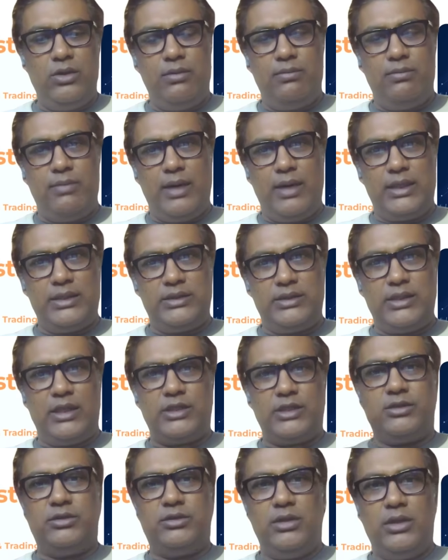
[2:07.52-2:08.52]
market
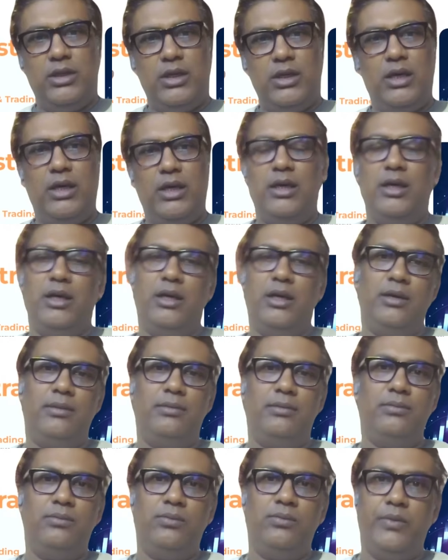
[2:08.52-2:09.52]
starts
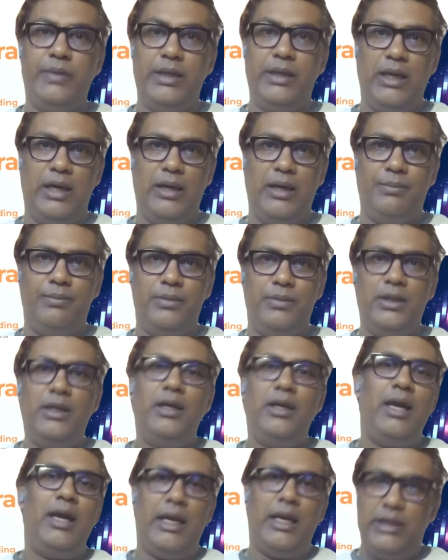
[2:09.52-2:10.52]
moving up,
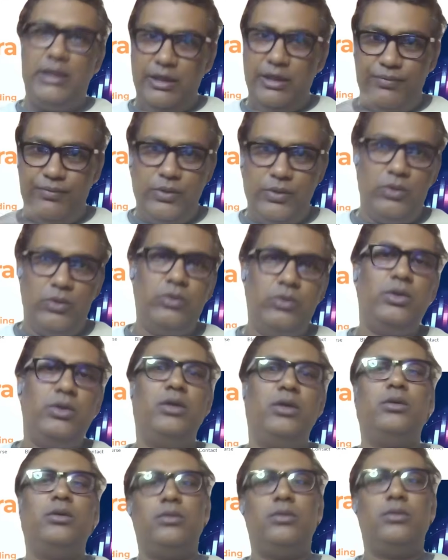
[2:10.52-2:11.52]
and if you
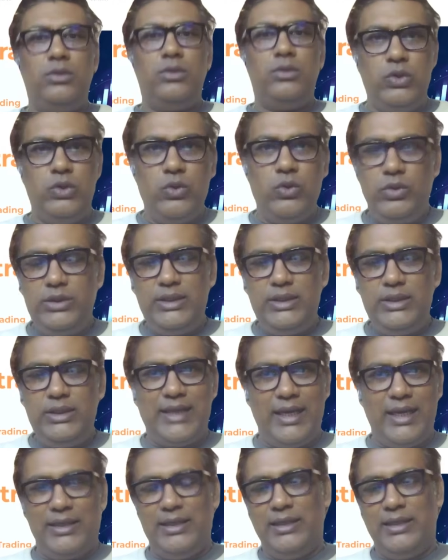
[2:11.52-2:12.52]
know this
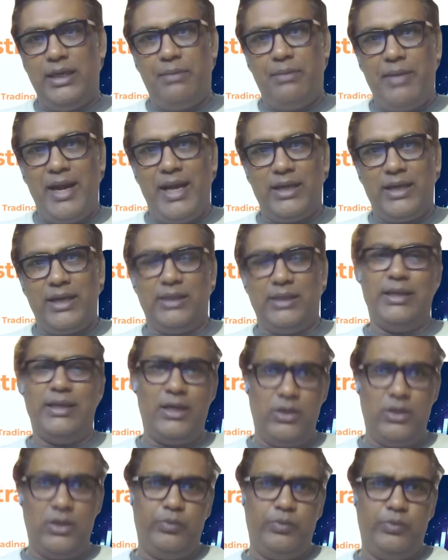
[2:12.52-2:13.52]
cyclical pattern
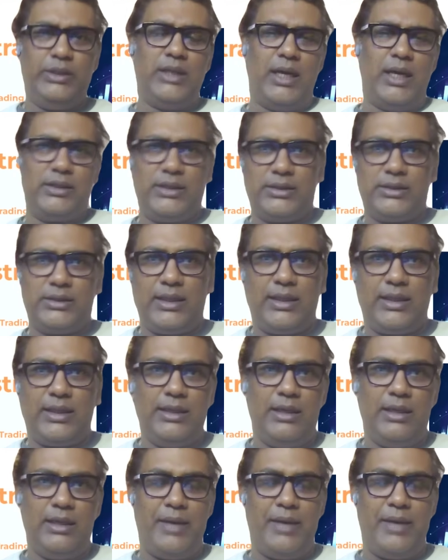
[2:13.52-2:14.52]
along with the other
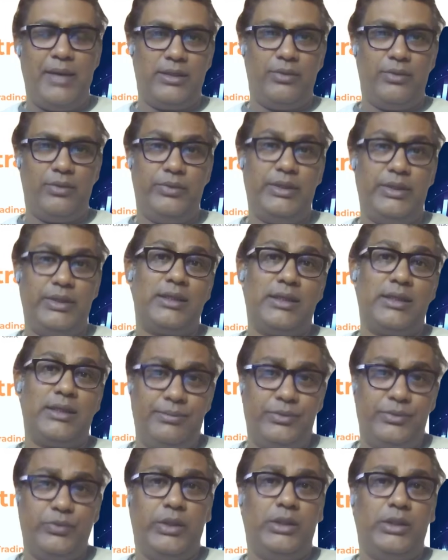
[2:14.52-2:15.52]
cyclical pattern that
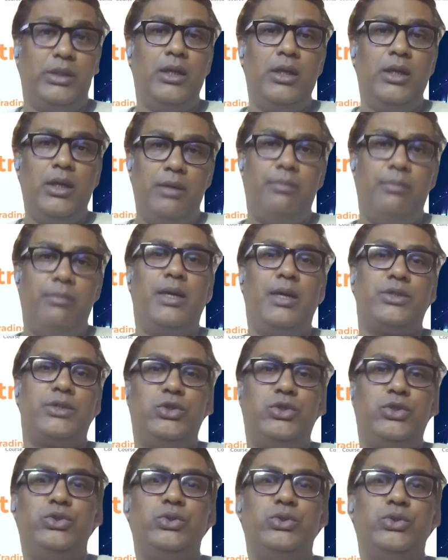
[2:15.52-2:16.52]
comes with March
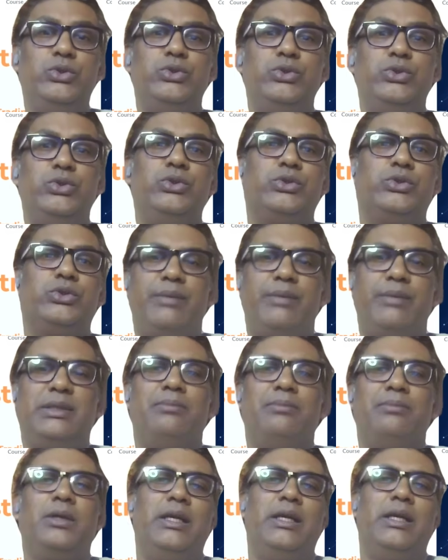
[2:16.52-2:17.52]
to June, June to
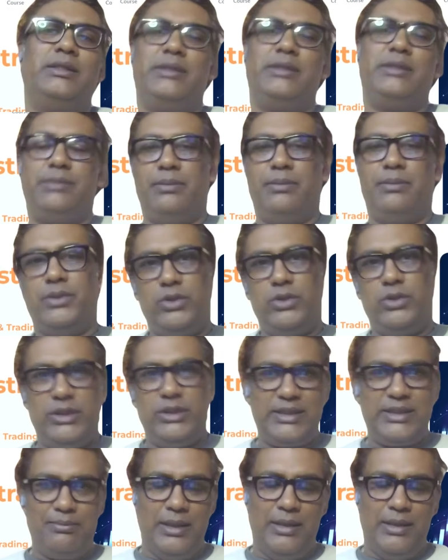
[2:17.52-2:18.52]
September, and September to
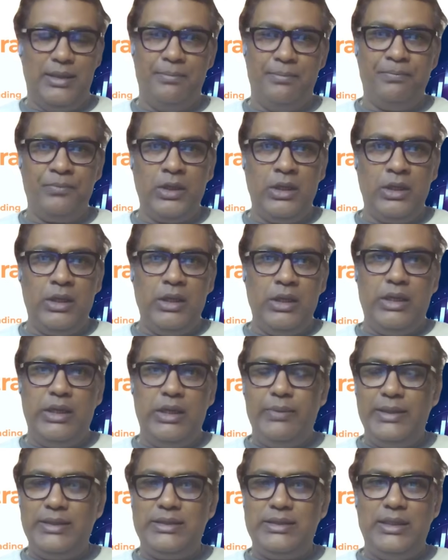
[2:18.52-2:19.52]
December, you
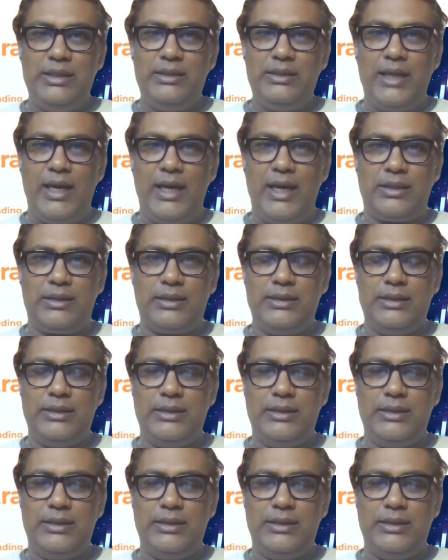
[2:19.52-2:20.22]
will see that